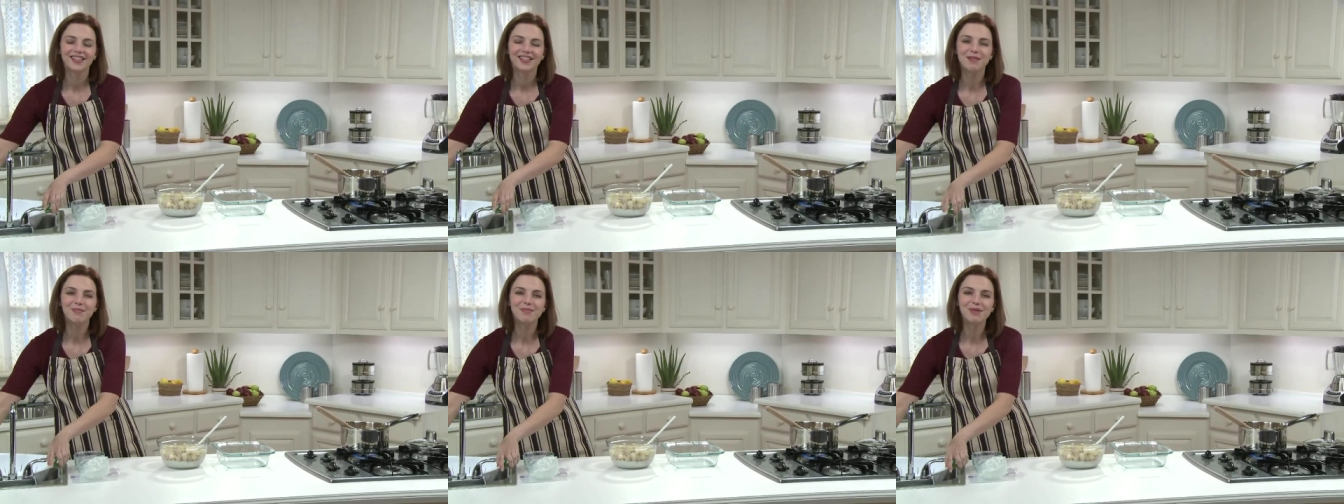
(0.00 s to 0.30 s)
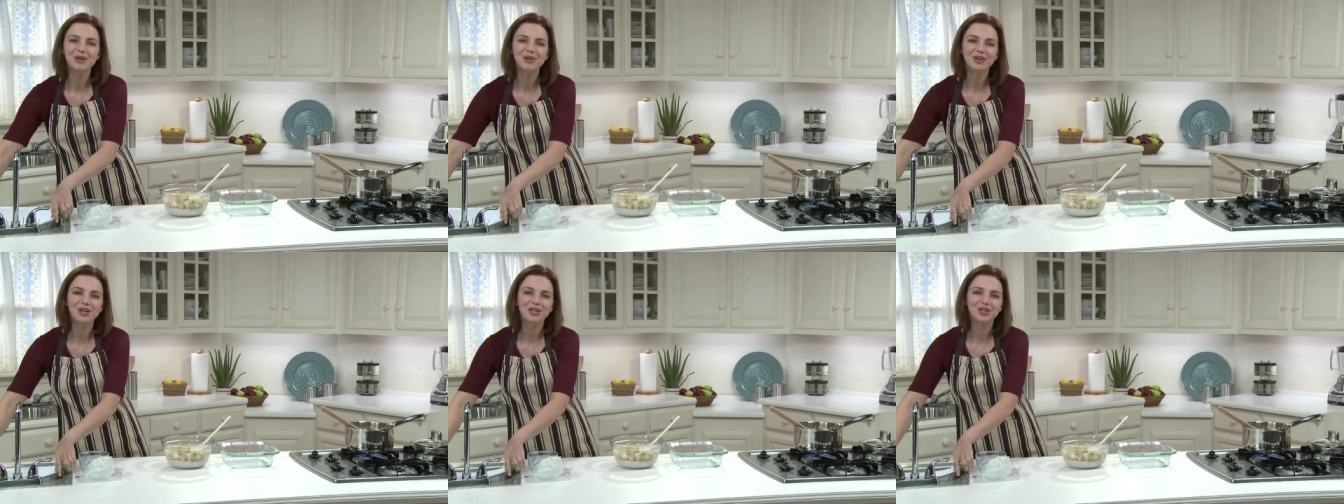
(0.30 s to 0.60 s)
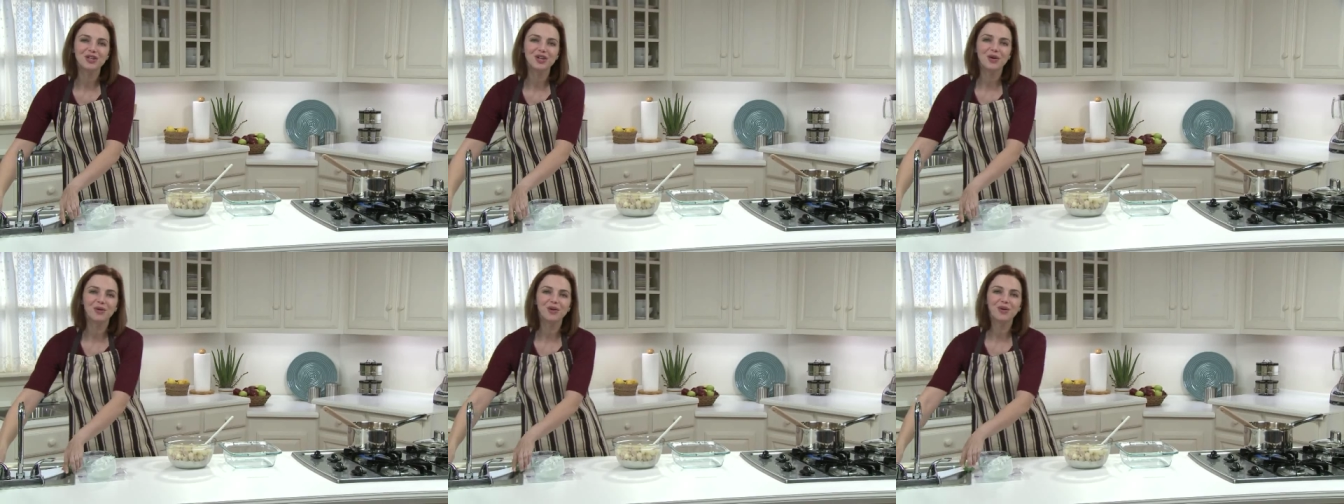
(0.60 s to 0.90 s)
The milk
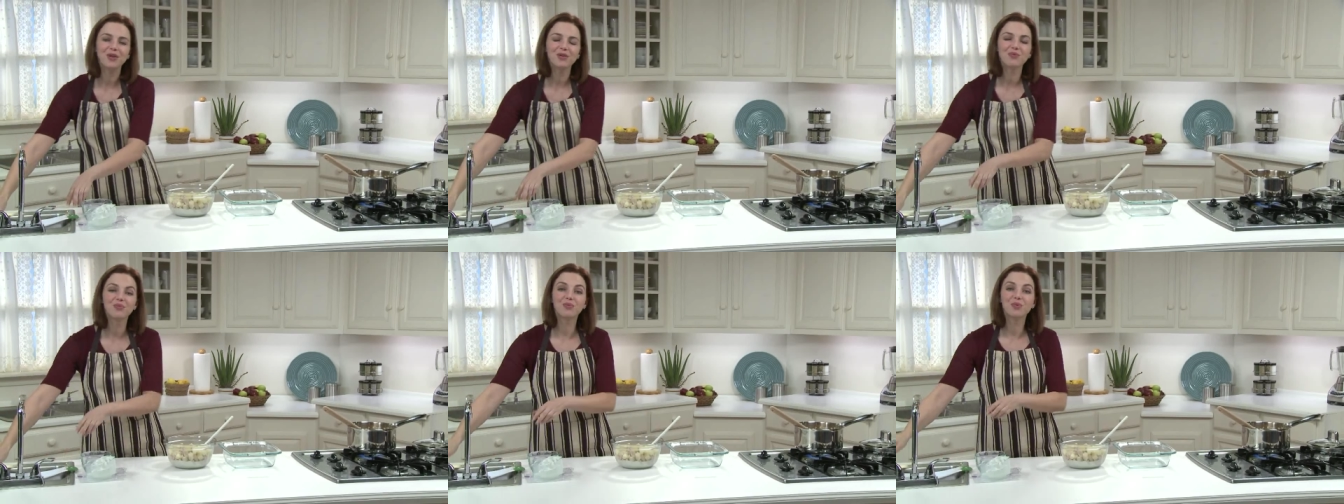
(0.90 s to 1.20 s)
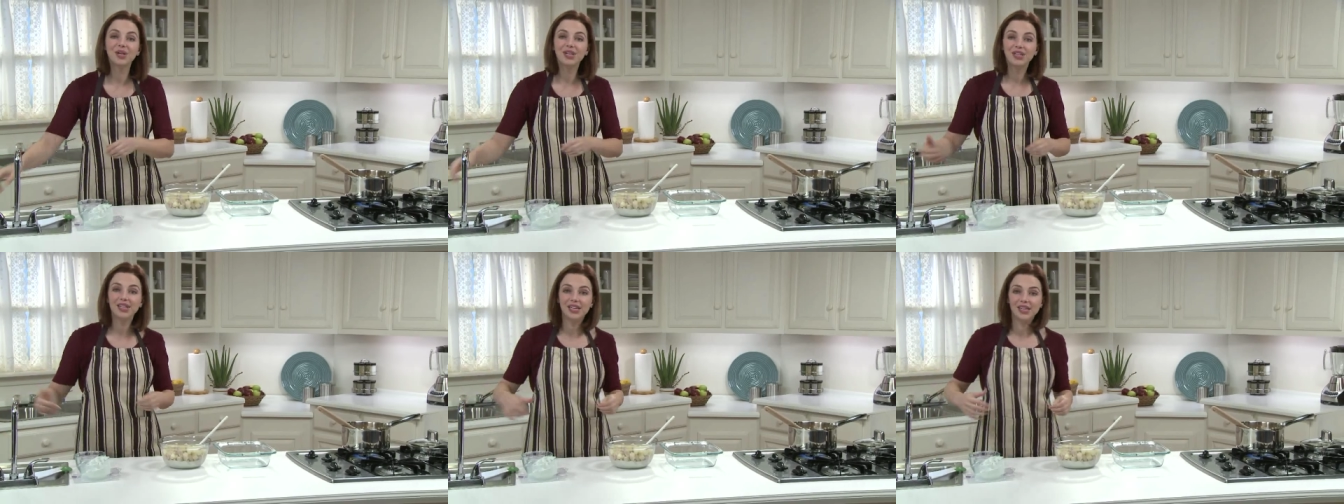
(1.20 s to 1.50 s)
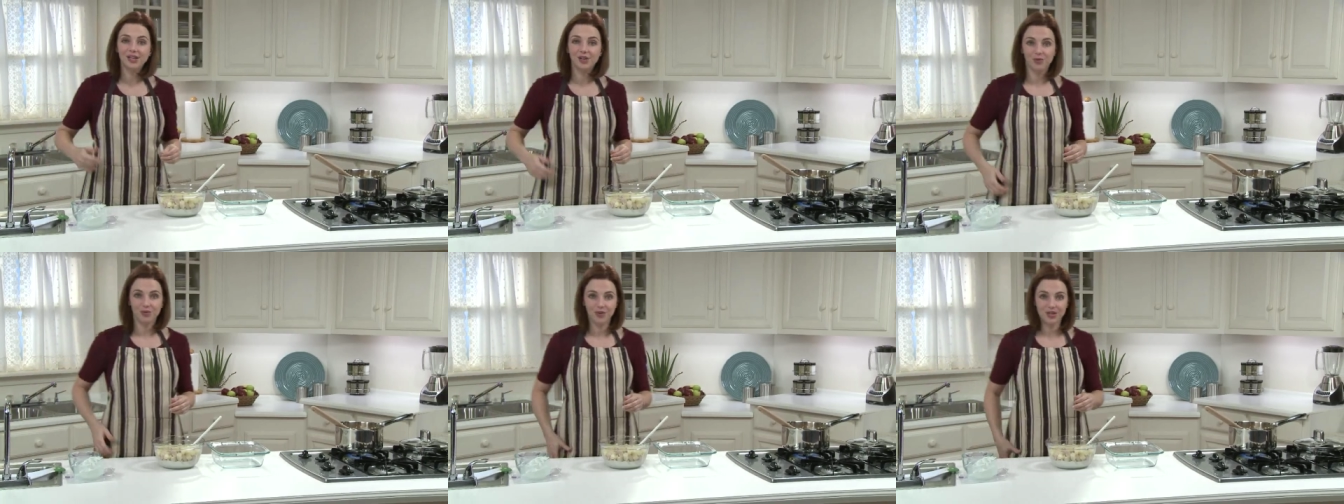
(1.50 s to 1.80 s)
and yogurt really
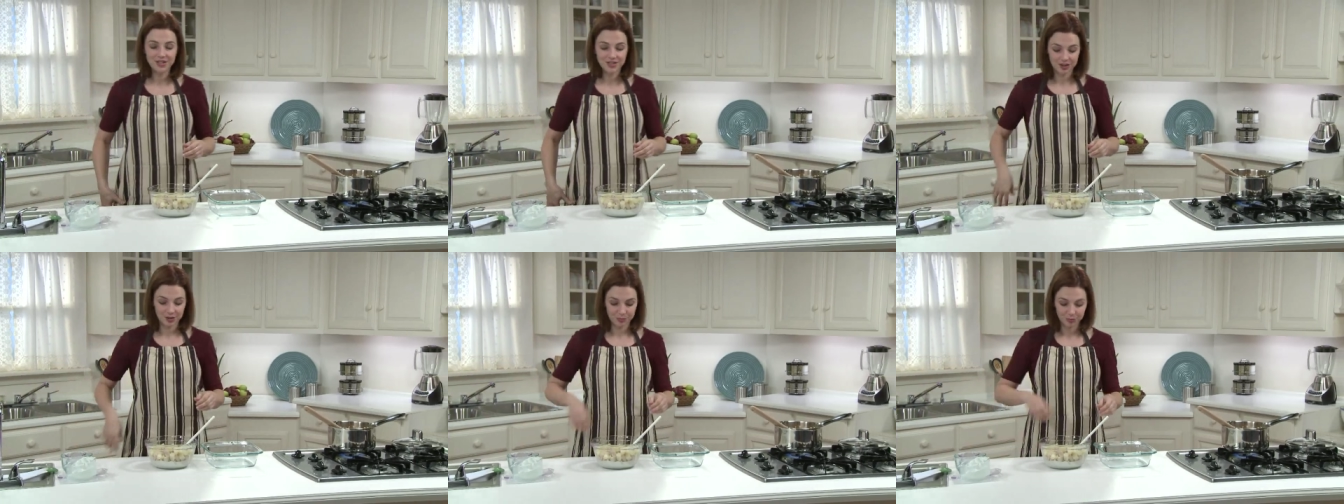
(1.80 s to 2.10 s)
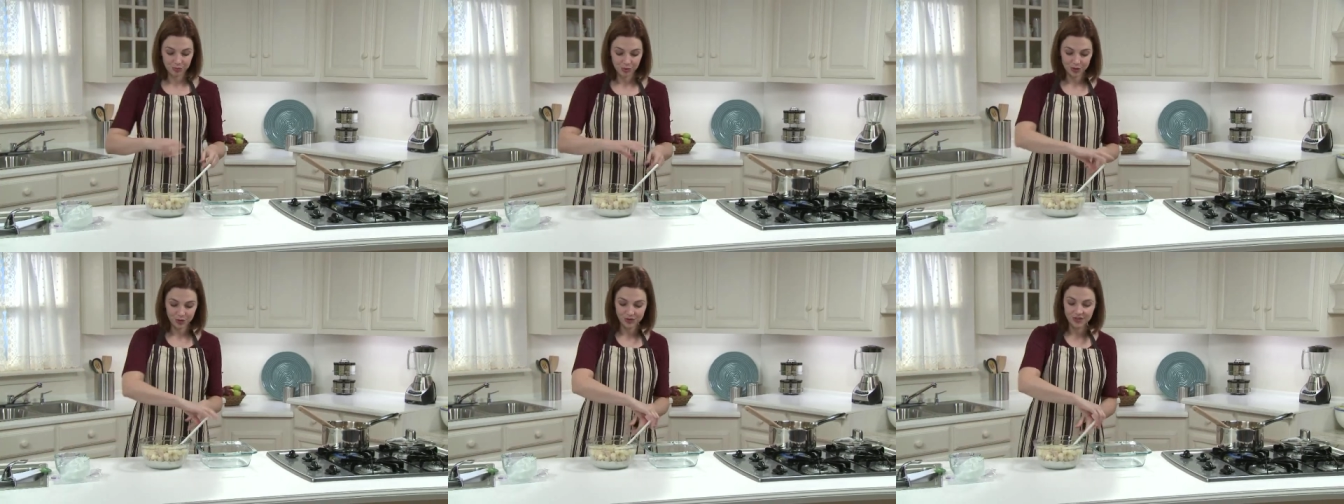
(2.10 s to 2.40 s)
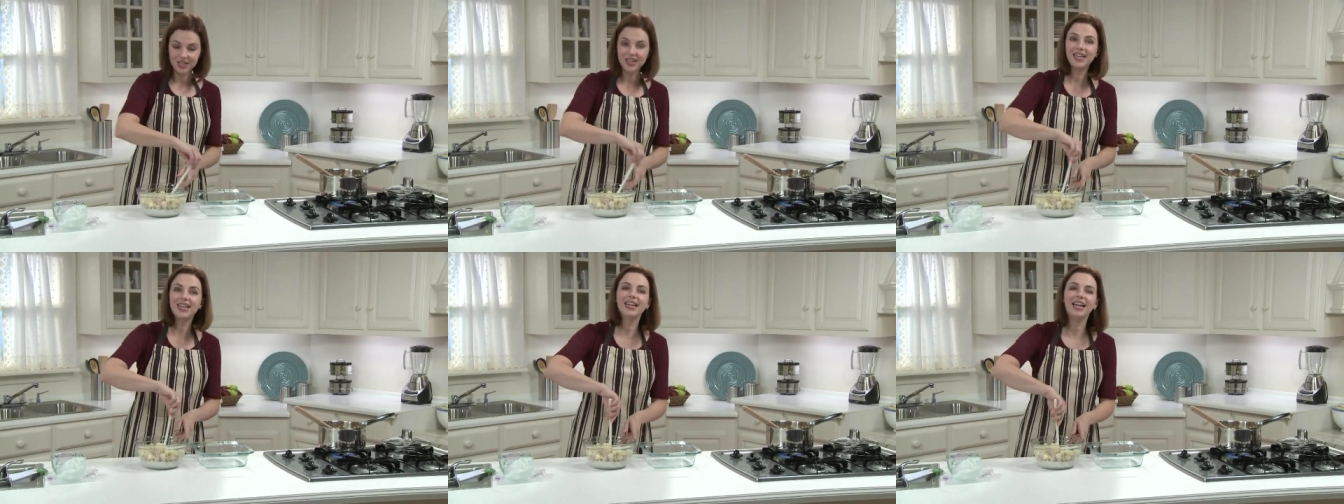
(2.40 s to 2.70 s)
increase the
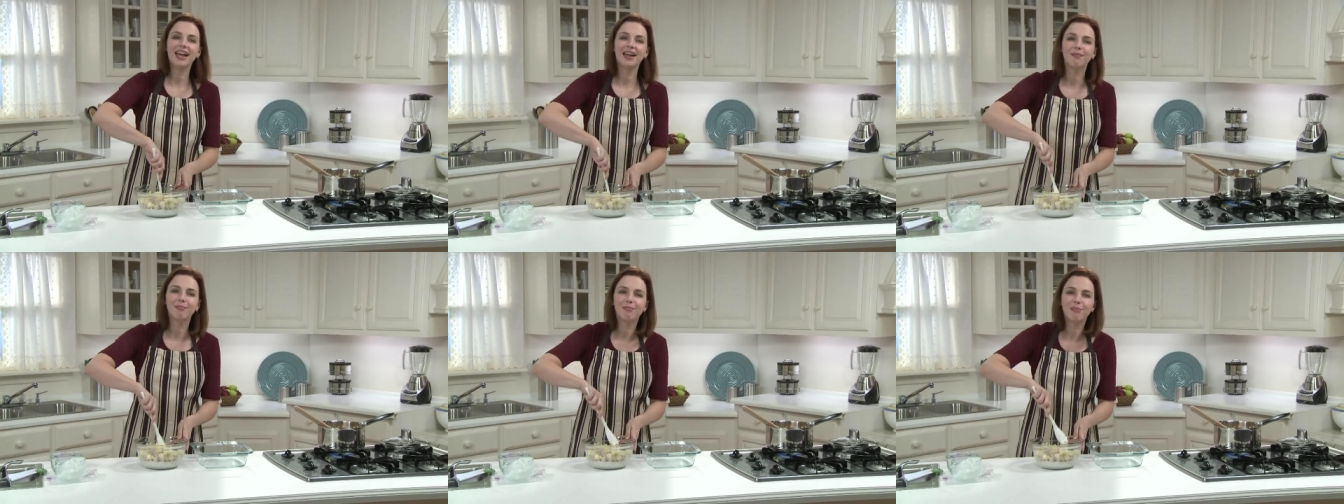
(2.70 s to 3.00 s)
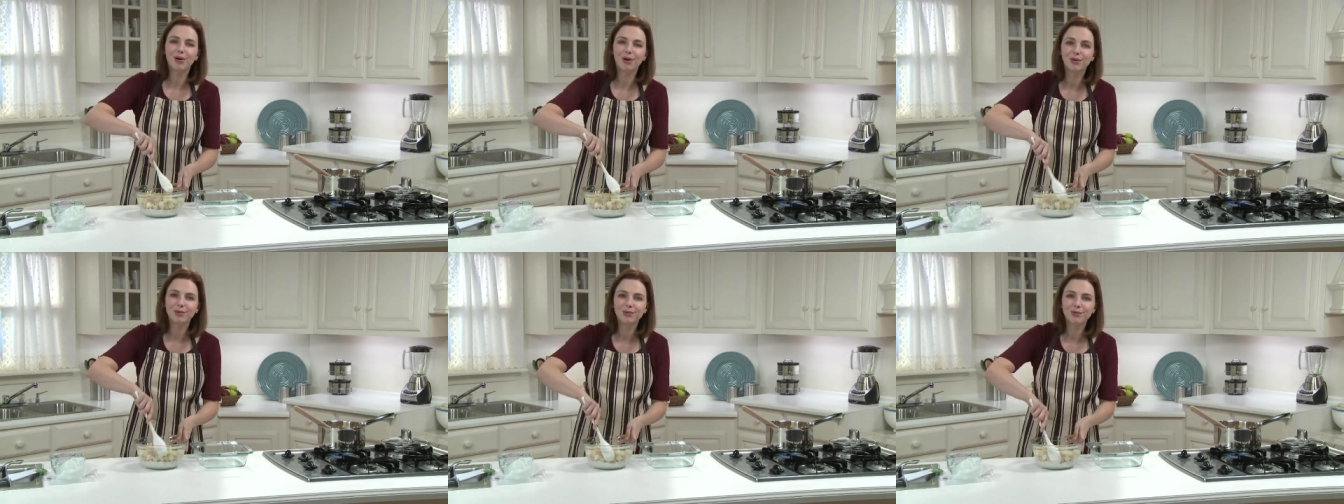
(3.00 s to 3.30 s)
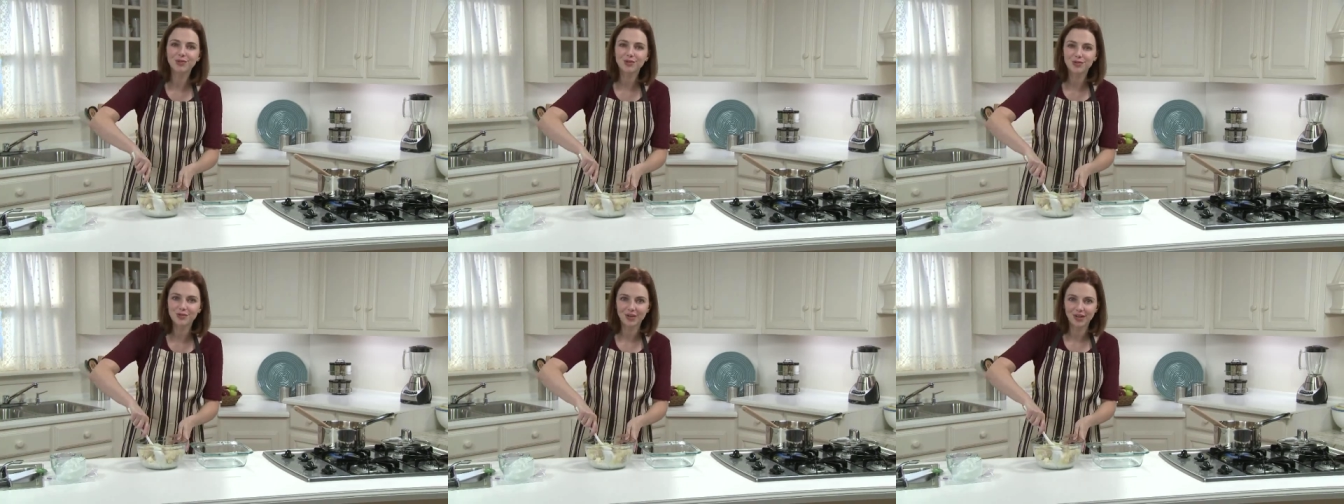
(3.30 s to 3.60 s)
protein and bone
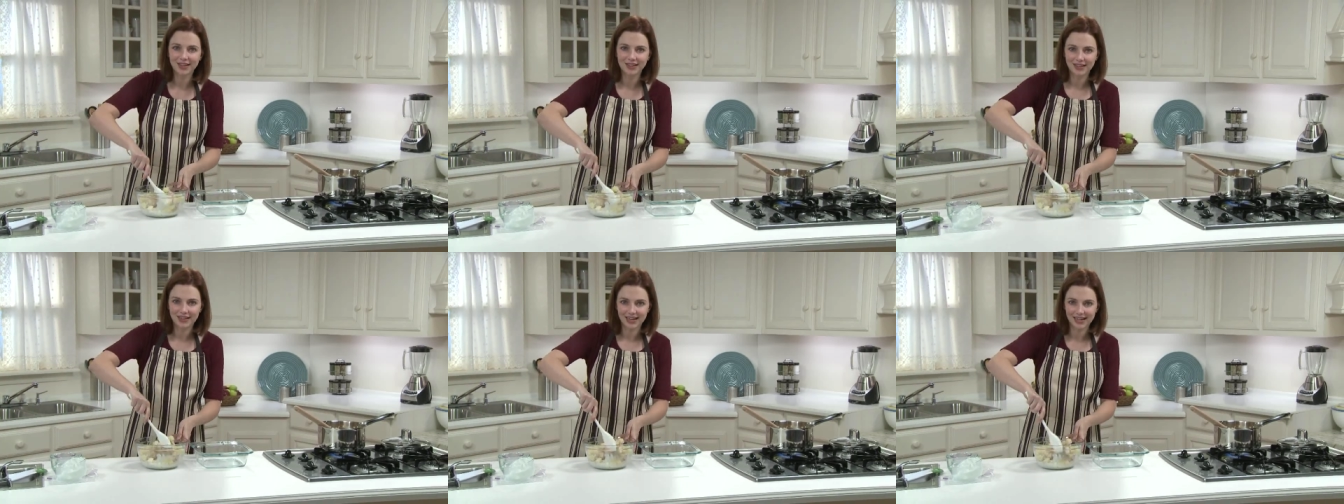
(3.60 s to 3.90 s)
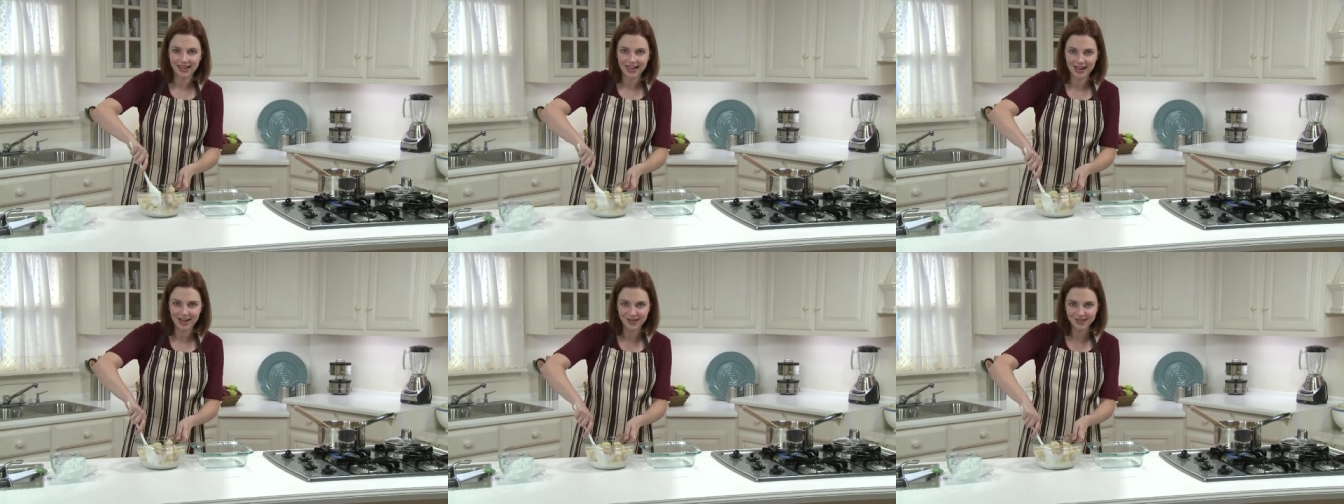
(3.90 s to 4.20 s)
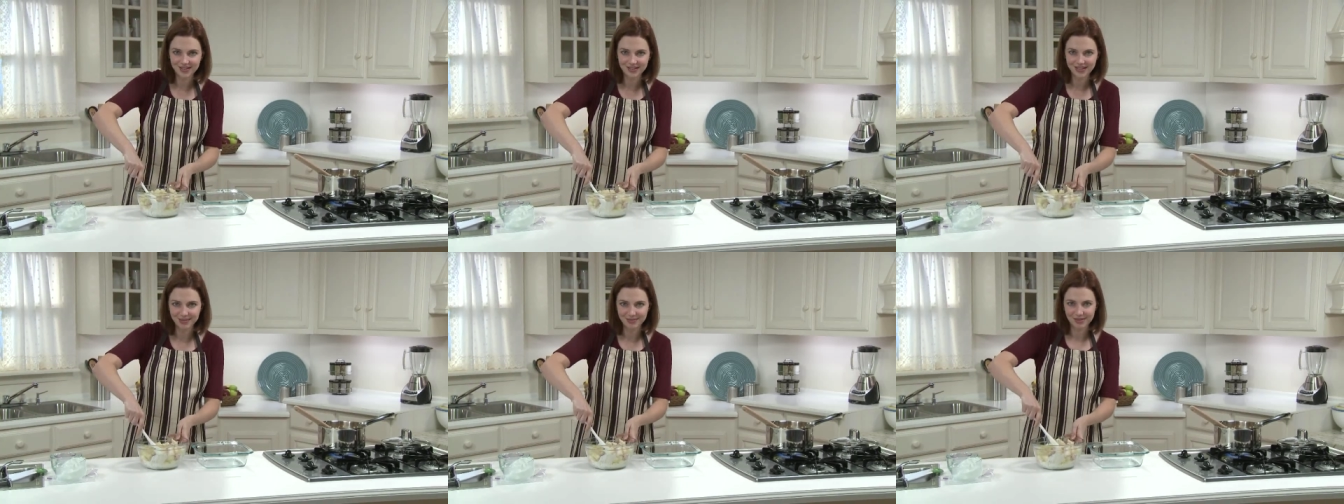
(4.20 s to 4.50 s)
strengthening
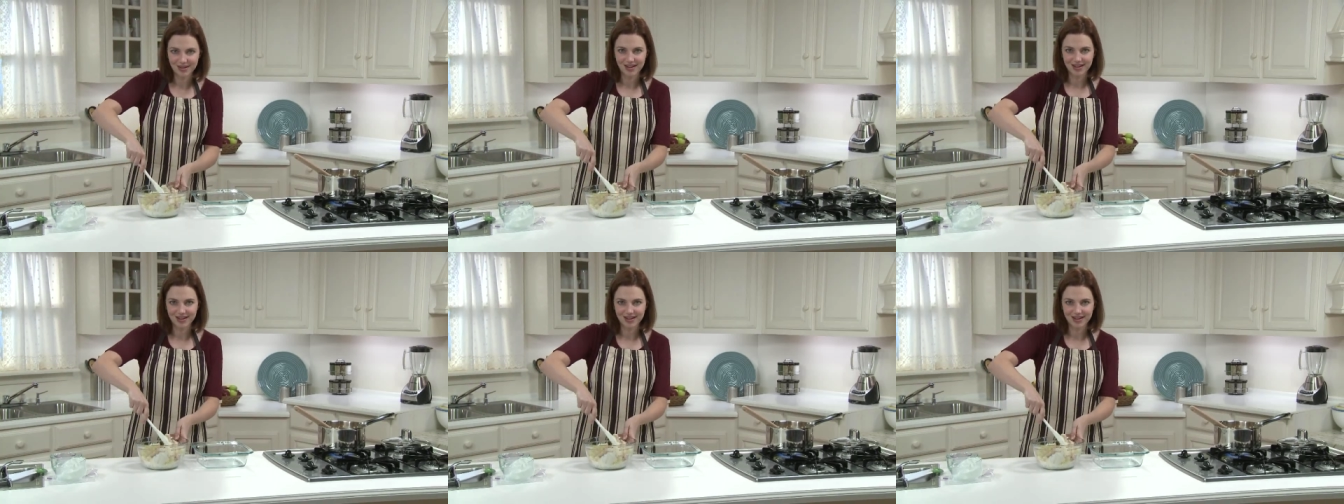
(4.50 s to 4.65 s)
calcium